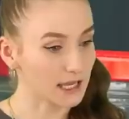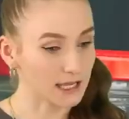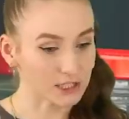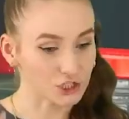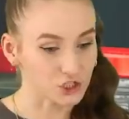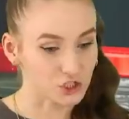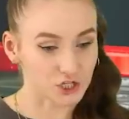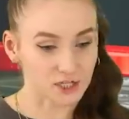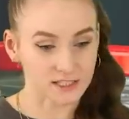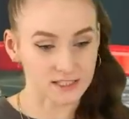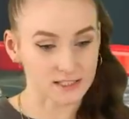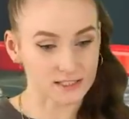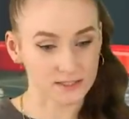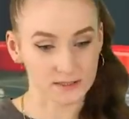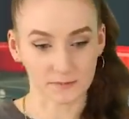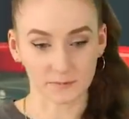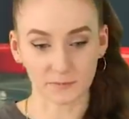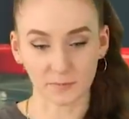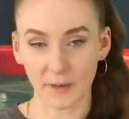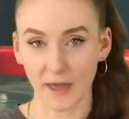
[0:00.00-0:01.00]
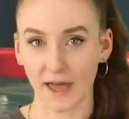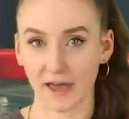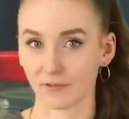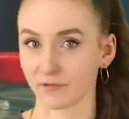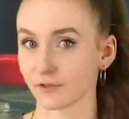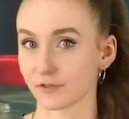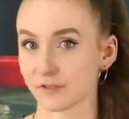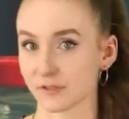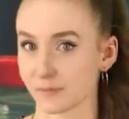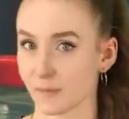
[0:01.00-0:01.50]
it just
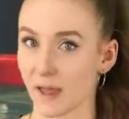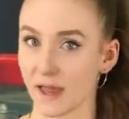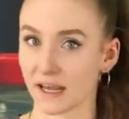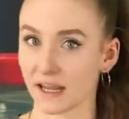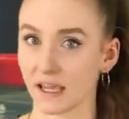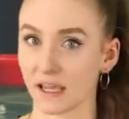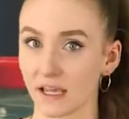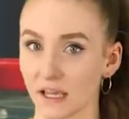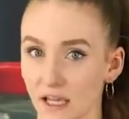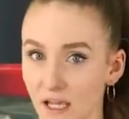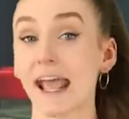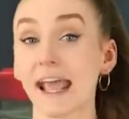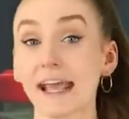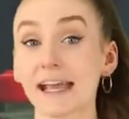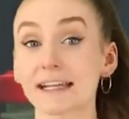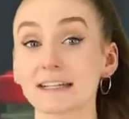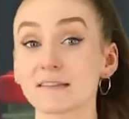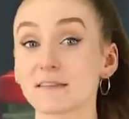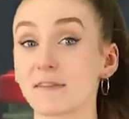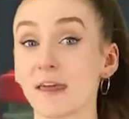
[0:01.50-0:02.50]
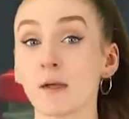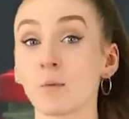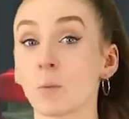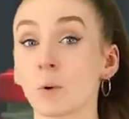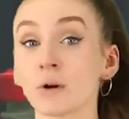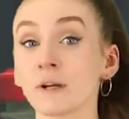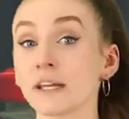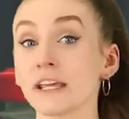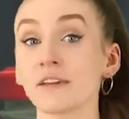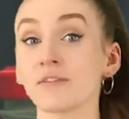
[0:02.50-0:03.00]
baffles many. And they
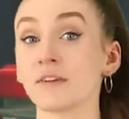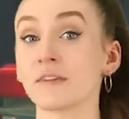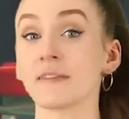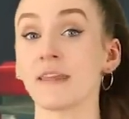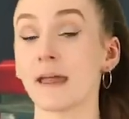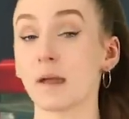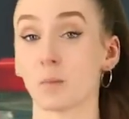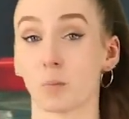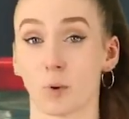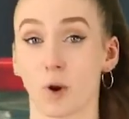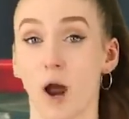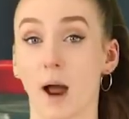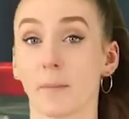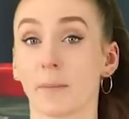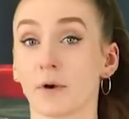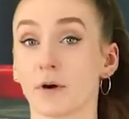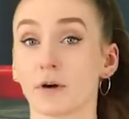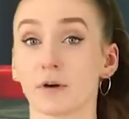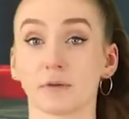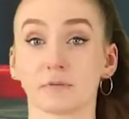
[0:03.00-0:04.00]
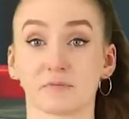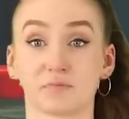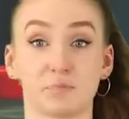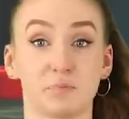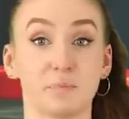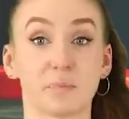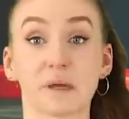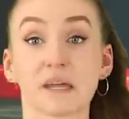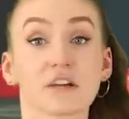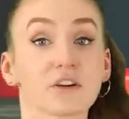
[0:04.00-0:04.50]
weren't even like
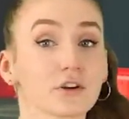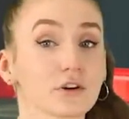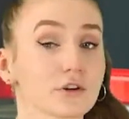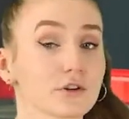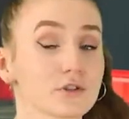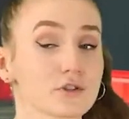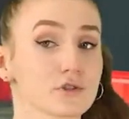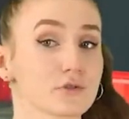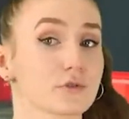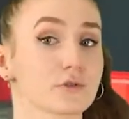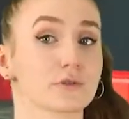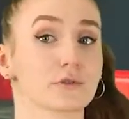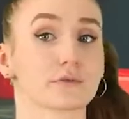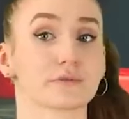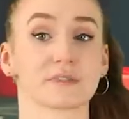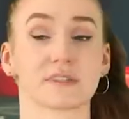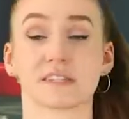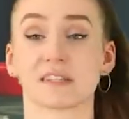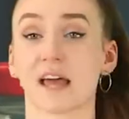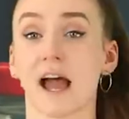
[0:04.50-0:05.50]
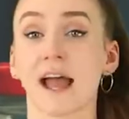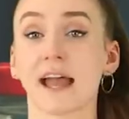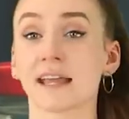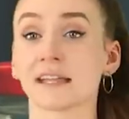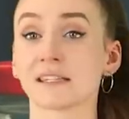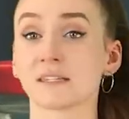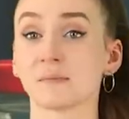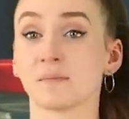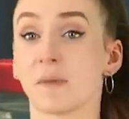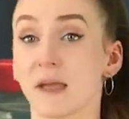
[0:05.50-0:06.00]
proper beakers or science